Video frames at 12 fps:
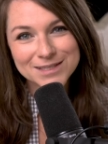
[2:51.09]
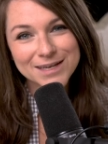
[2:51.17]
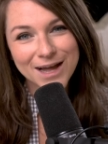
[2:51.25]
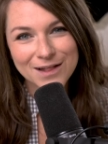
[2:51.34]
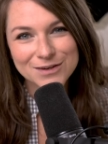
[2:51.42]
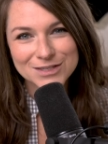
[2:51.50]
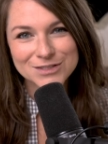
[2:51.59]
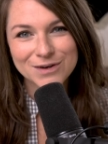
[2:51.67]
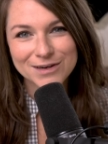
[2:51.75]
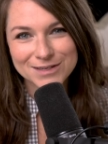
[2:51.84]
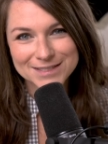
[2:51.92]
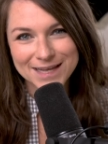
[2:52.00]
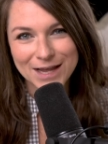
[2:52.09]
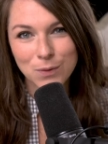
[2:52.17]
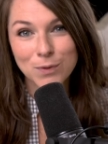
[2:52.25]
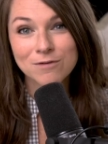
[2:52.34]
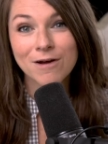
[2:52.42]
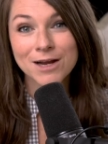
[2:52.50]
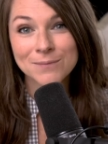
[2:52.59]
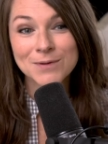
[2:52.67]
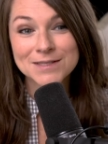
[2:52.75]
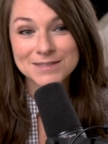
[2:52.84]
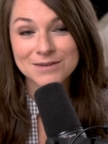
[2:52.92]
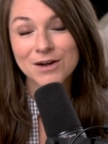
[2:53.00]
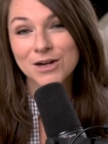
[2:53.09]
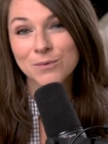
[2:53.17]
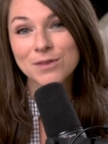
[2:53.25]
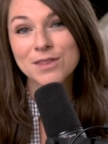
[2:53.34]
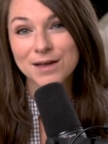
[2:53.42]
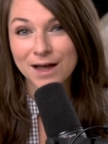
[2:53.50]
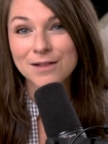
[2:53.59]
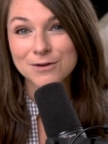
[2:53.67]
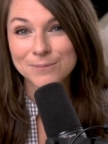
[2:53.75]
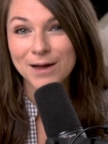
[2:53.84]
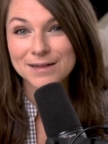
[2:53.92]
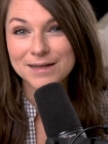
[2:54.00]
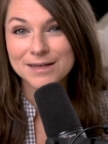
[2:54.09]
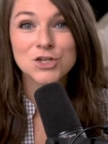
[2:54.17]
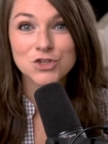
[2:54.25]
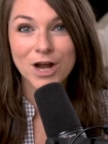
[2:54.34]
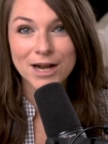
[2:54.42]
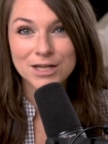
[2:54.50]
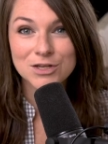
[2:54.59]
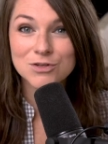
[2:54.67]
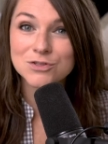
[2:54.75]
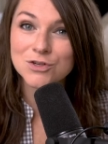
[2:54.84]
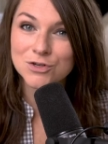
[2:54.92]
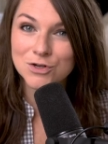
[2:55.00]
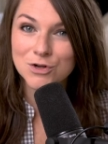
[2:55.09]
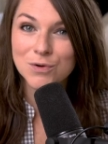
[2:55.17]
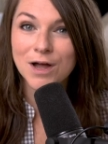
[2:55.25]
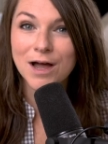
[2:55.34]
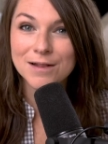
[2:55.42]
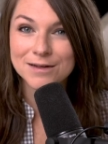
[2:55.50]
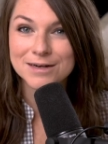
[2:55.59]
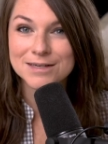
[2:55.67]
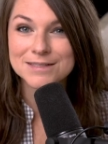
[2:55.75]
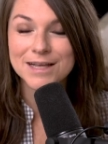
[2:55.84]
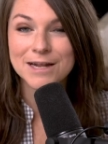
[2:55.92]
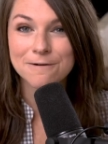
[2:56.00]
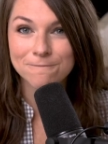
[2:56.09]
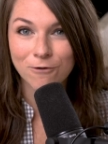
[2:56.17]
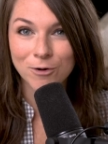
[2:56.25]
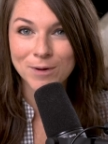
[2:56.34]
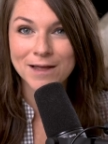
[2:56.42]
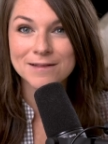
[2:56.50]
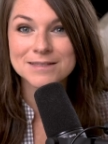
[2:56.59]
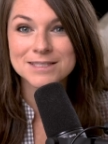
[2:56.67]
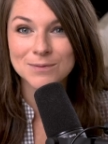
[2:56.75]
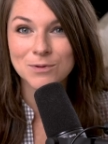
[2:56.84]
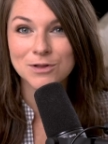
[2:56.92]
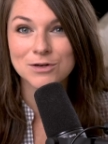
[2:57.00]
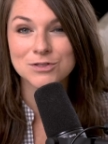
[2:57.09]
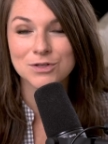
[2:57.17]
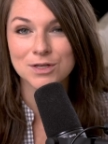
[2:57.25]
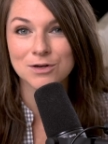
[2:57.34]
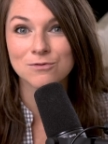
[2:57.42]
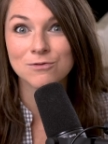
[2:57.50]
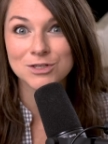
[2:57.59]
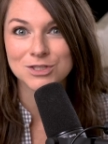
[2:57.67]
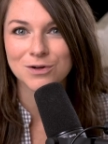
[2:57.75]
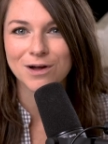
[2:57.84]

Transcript: the colors throughout your site, we recommend starting with the color palette. Try to use your new colors in a format similar to the original